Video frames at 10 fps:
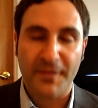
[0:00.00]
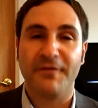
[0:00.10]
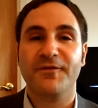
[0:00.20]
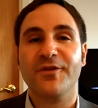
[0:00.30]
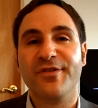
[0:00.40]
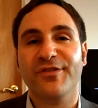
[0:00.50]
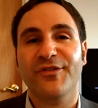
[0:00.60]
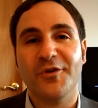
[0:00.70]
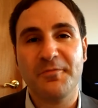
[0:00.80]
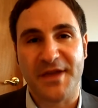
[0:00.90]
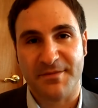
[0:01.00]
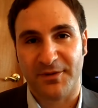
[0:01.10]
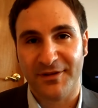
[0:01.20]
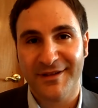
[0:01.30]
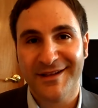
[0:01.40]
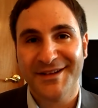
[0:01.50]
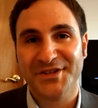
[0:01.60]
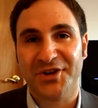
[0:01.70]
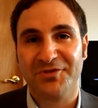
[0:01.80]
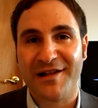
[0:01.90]
The first 2 people
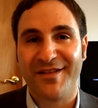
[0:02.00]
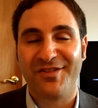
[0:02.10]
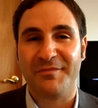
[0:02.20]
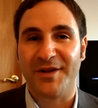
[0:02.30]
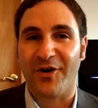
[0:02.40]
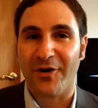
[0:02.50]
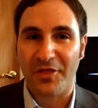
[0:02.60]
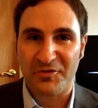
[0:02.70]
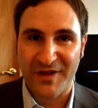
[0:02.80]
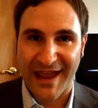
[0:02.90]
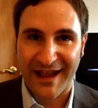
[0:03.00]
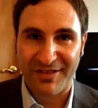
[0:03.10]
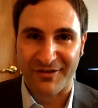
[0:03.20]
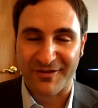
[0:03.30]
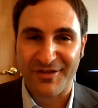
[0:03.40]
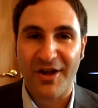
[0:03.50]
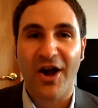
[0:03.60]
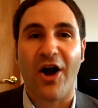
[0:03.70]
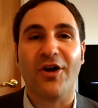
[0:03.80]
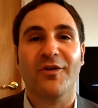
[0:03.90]
to correctly submit all 3 answers
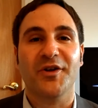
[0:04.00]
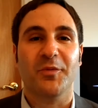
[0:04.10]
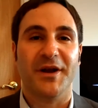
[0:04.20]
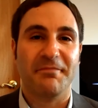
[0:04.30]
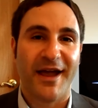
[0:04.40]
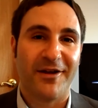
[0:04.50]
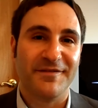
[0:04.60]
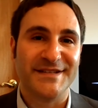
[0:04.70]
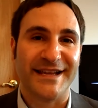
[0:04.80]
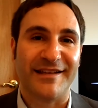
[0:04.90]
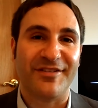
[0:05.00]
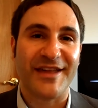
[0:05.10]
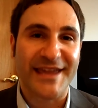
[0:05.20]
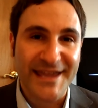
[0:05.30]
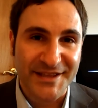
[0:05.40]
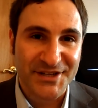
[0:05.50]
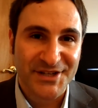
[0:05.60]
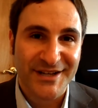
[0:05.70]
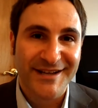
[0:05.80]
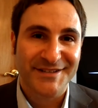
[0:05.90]
are going to win a pair of tickets
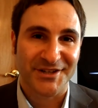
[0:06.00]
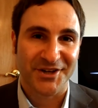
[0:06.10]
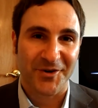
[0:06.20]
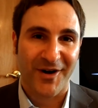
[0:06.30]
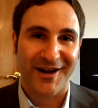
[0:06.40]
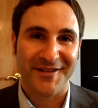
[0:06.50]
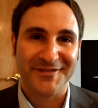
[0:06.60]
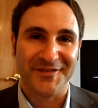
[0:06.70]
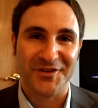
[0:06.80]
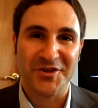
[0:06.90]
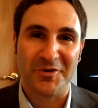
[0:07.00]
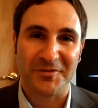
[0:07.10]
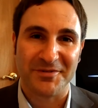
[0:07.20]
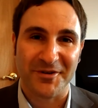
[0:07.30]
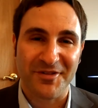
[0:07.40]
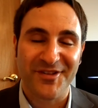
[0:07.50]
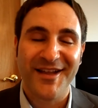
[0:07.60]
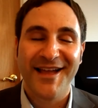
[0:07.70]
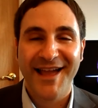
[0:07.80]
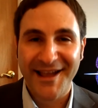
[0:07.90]
each to go on the New York Post
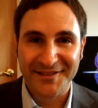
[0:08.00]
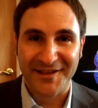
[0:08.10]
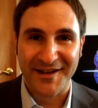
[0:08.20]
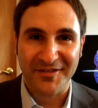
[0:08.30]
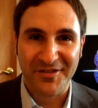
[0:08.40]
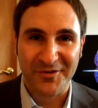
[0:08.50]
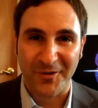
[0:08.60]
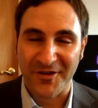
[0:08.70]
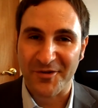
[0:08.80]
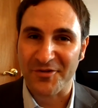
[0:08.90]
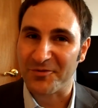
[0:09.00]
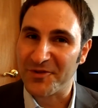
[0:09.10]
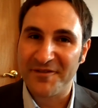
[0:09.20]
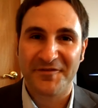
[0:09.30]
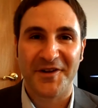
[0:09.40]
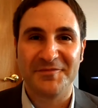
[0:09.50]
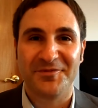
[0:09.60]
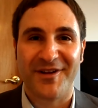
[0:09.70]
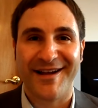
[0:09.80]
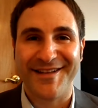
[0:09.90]
Headlines Tour. So it's a really fun
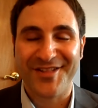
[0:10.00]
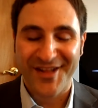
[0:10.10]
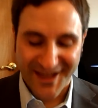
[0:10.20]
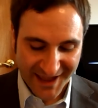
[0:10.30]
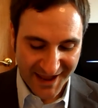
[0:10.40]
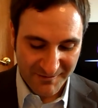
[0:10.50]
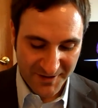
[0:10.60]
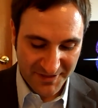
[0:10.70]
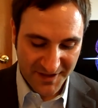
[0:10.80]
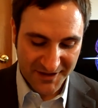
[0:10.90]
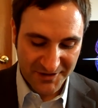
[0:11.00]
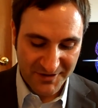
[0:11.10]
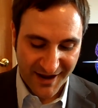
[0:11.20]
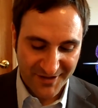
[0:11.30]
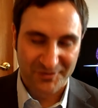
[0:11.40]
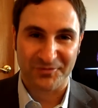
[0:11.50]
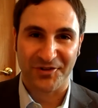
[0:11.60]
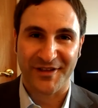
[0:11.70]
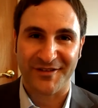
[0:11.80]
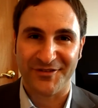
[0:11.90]
prize, and we think you guys will
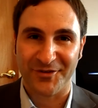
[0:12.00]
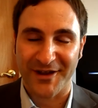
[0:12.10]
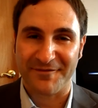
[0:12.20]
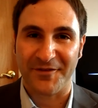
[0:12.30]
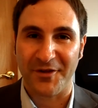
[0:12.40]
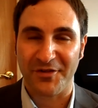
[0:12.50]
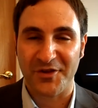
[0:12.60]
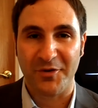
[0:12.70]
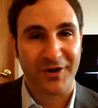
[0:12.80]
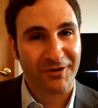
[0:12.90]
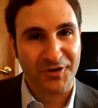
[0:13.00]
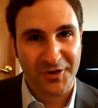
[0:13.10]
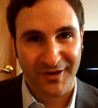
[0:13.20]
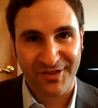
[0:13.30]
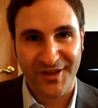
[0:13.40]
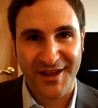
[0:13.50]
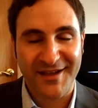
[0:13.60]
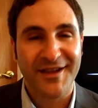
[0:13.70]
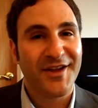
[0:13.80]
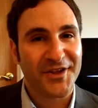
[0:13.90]
really enjoy it. For those of you who are here in New York
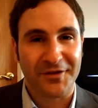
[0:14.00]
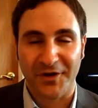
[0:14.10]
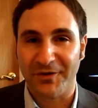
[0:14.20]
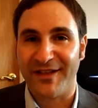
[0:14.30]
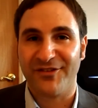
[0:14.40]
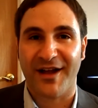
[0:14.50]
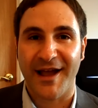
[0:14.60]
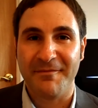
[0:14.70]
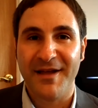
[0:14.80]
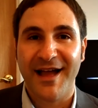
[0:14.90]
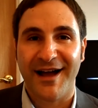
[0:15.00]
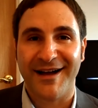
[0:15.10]
City, you'll have a great time